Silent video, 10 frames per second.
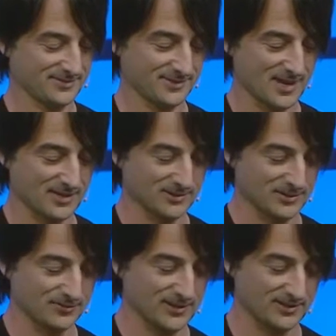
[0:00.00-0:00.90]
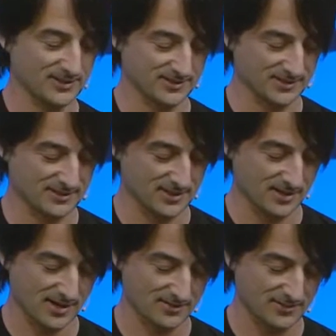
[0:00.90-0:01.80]
Actually, let's fix this. It's not
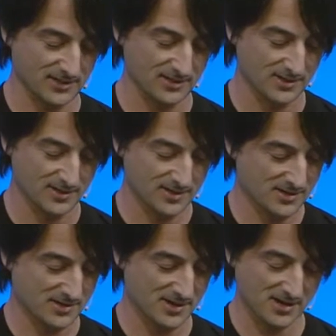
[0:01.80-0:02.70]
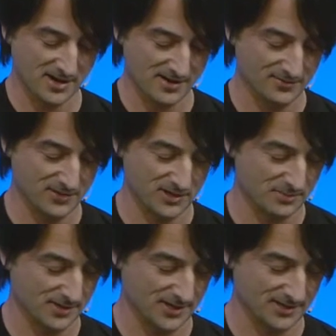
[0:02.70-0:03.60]
IV. Not IV,
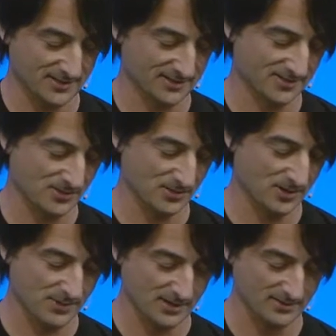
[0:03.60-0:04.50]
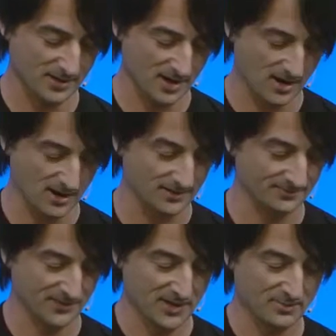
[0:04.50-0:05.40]
but... Oh, come on. On.
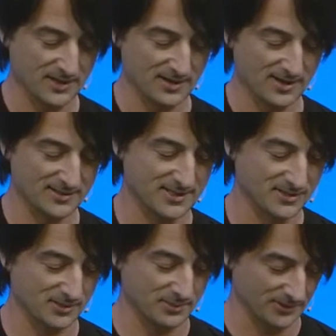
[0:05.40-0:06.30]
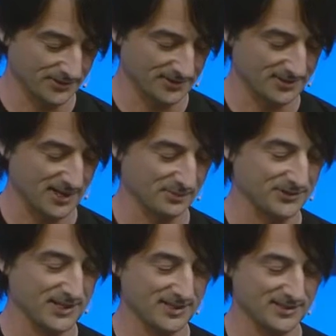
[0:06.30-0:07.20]
Being on stage at Build is
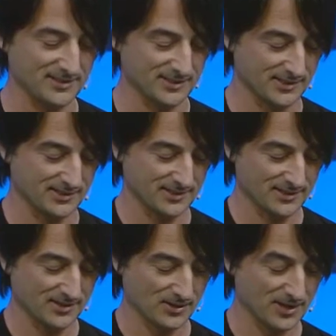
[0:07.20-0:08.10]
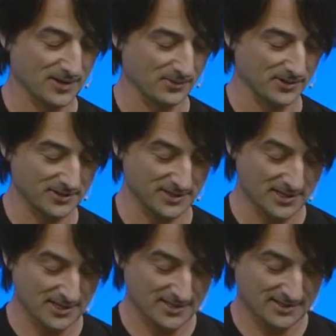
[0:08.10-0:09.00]
simultaneously... Okay, that worked.
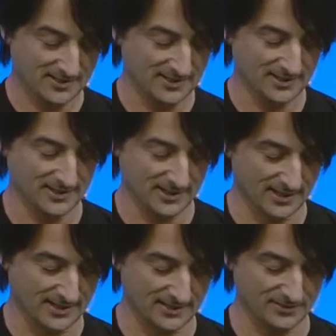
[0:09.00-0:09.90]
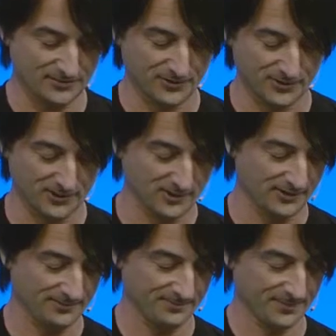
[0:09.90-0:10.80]
Delightful
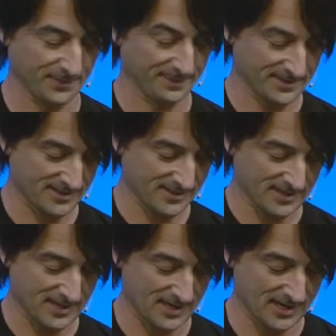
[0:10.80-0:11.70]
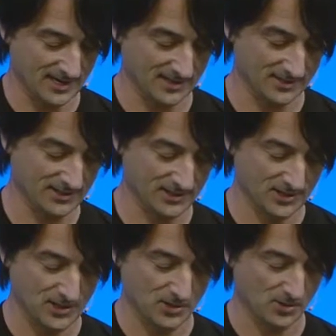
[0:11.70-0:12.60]
and
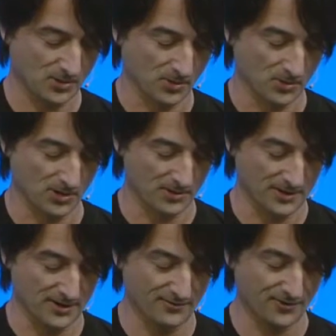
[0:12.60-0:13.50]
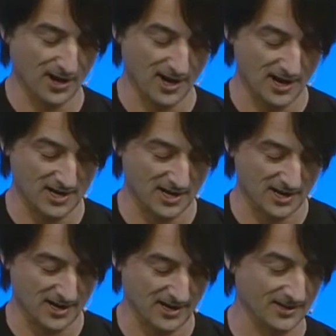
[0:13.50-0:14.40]

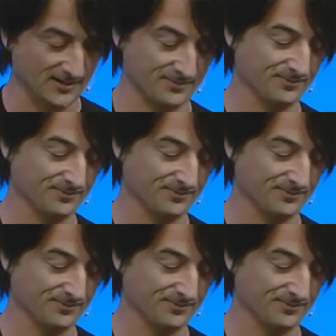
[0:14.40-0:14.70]
horrifying.